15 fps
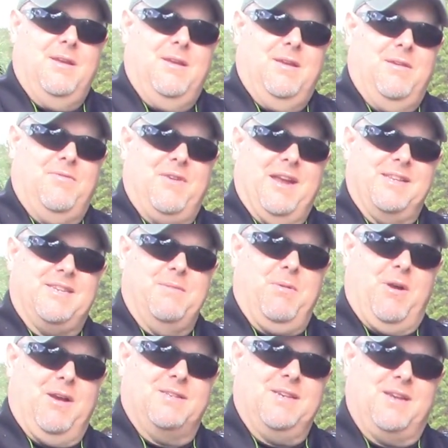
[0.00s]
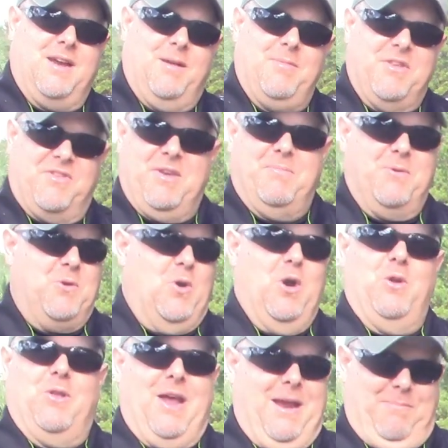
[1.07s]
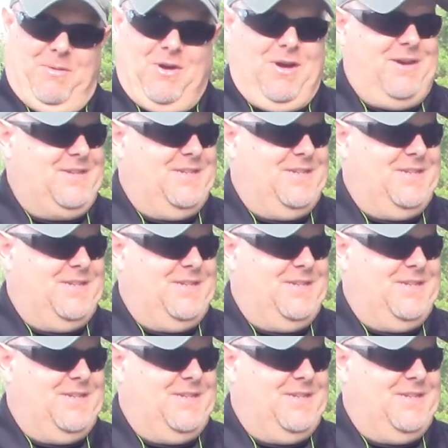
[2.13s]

fancy box that comes, the typical Olight box.